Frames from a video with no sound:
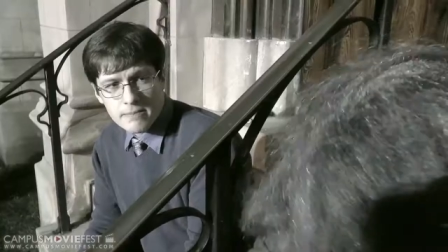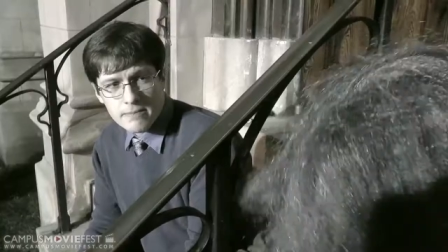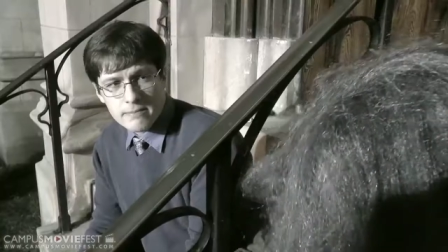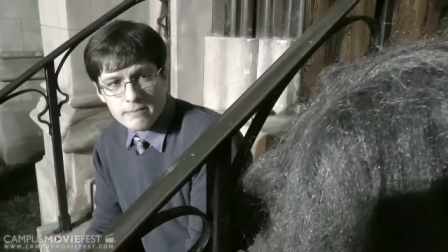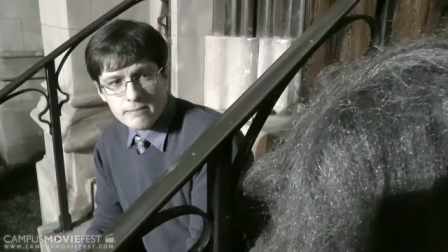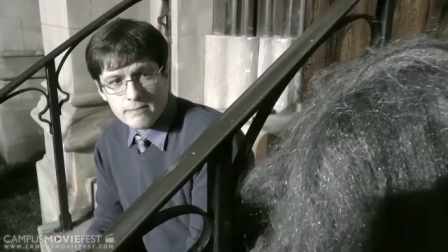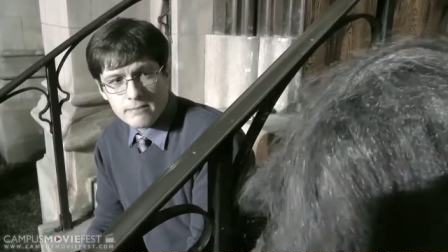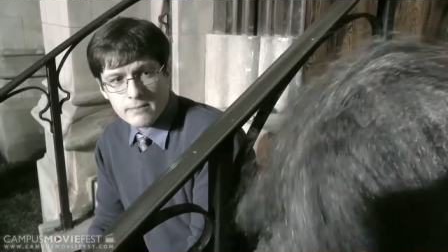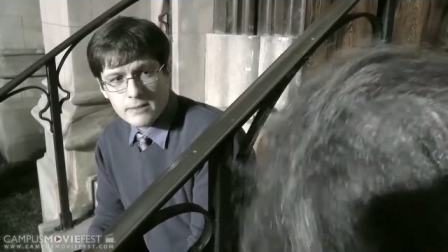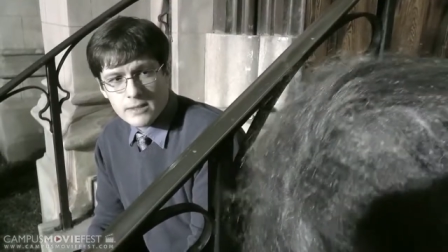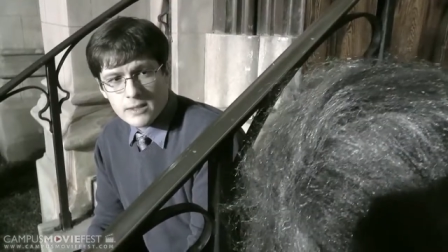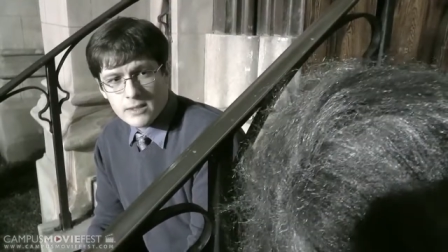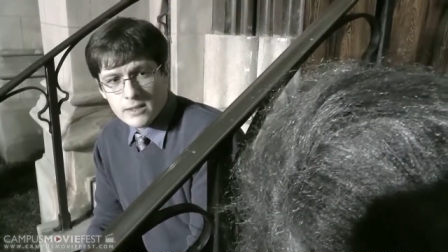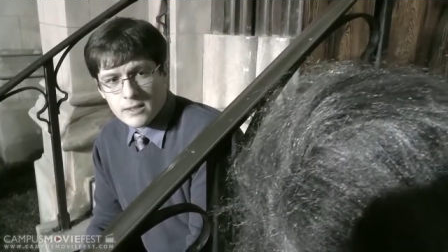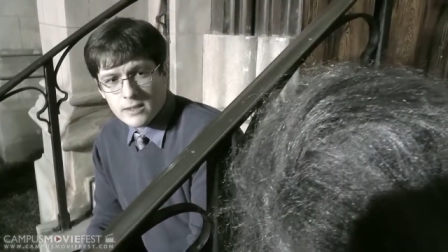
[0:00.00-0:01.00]
reckon so.
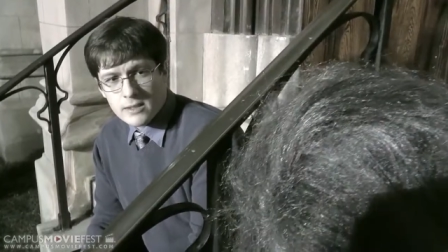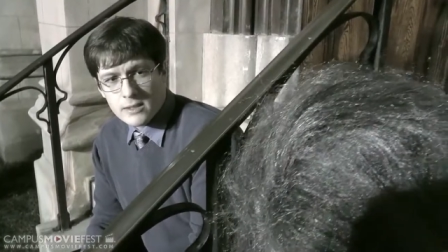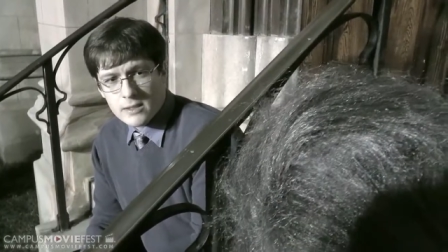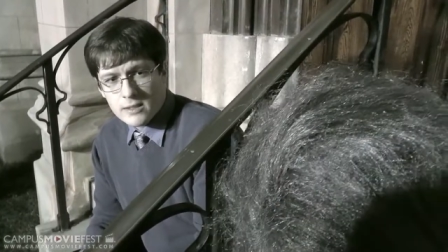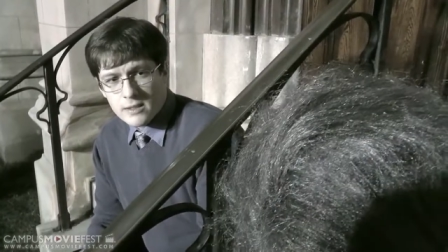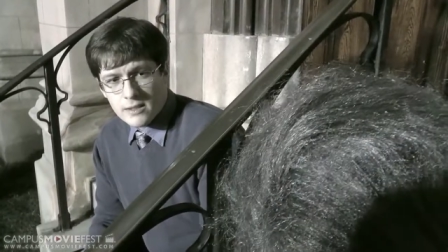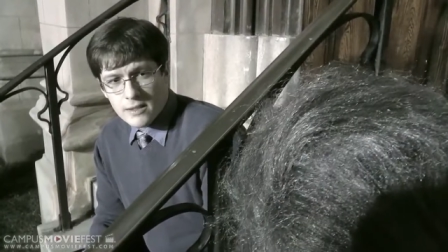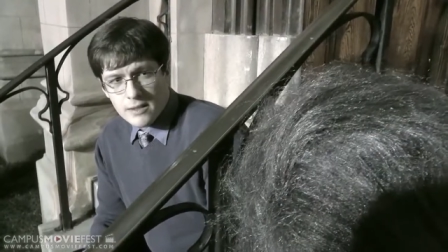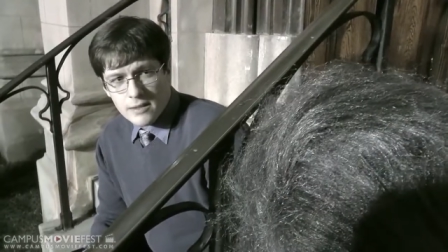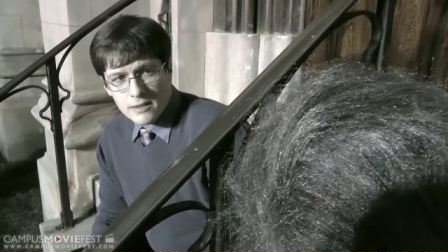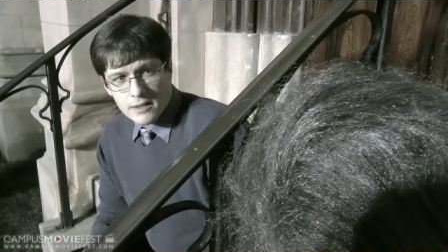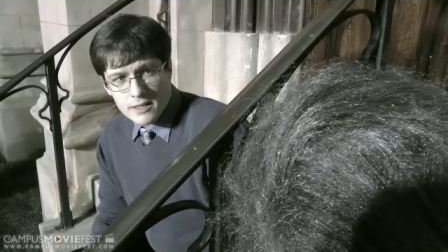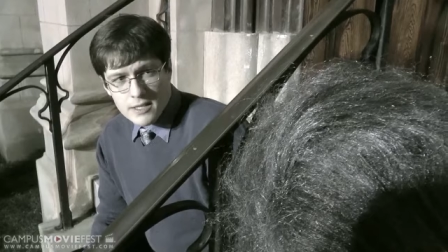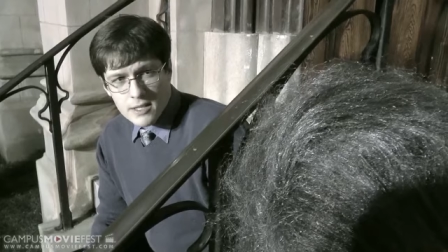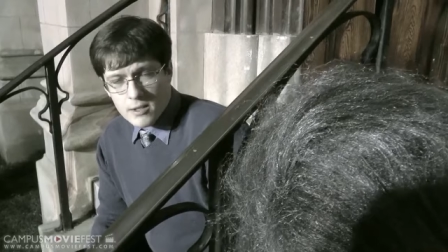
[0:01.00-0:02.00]

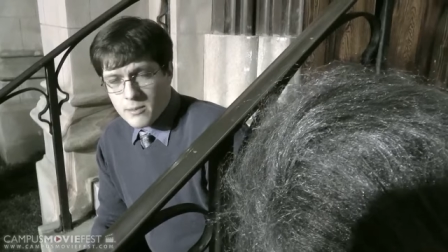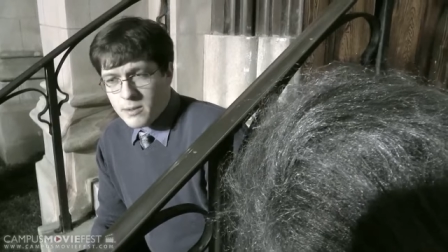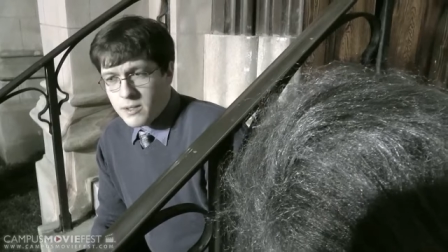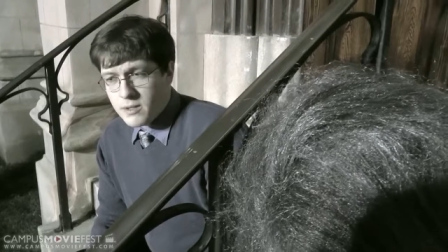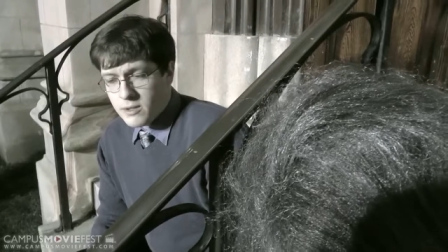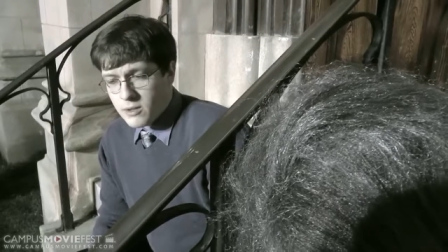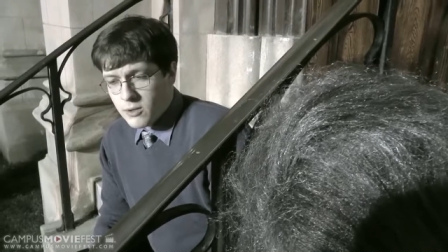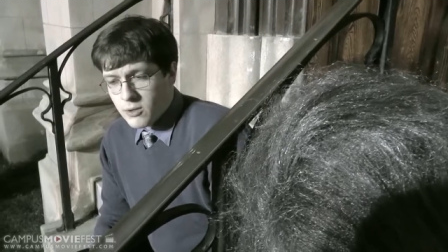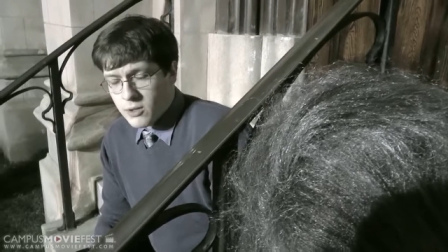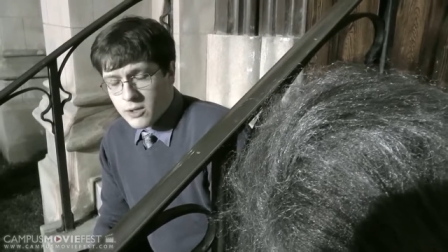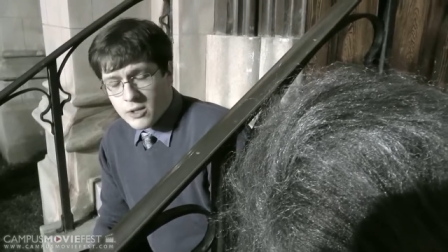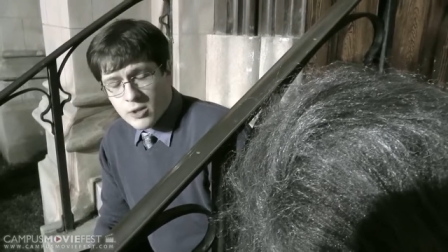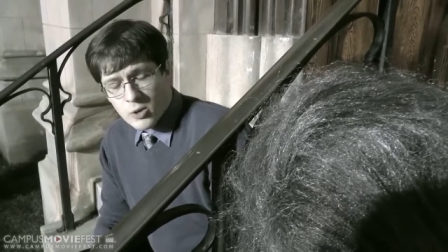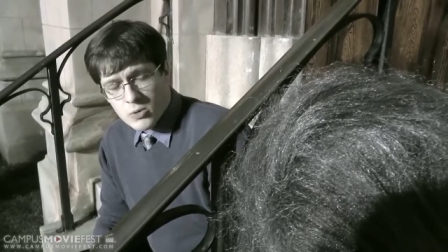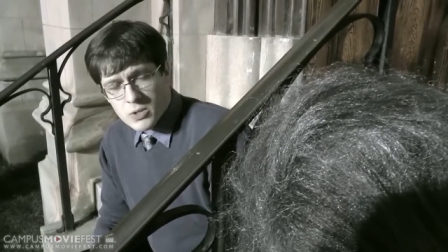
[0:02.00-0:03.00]
They tell me that you're a
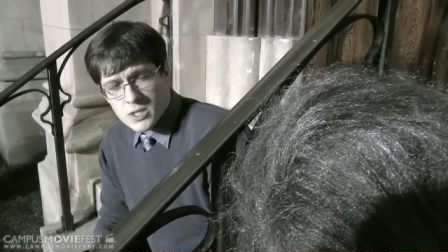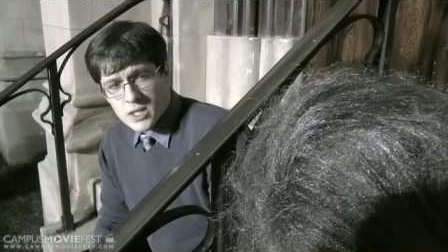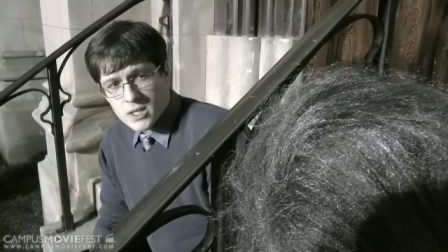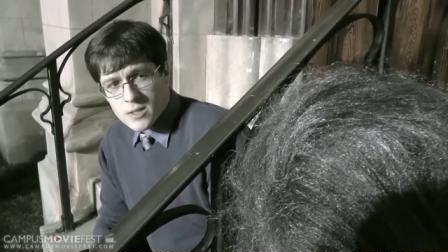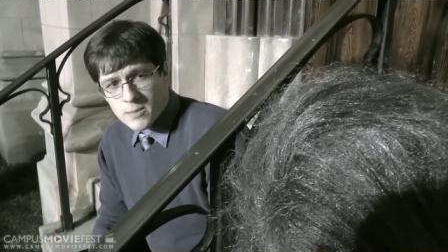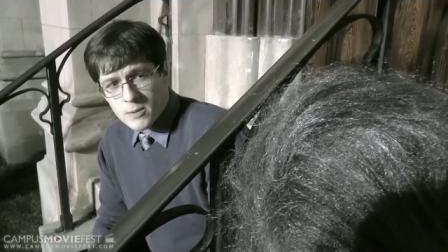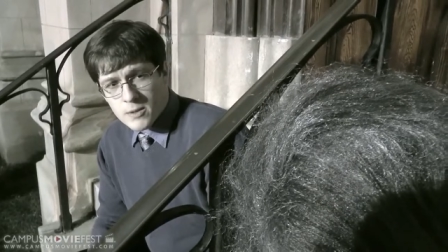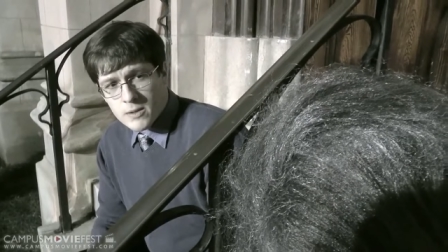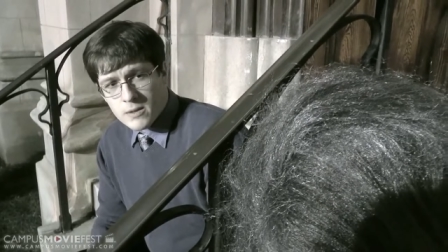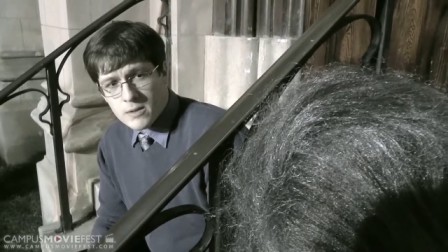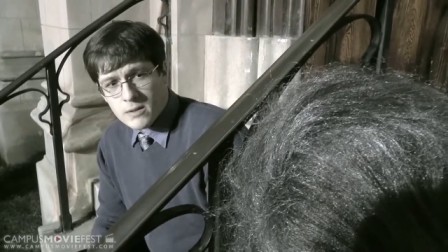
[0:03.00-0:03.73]
ghost expert.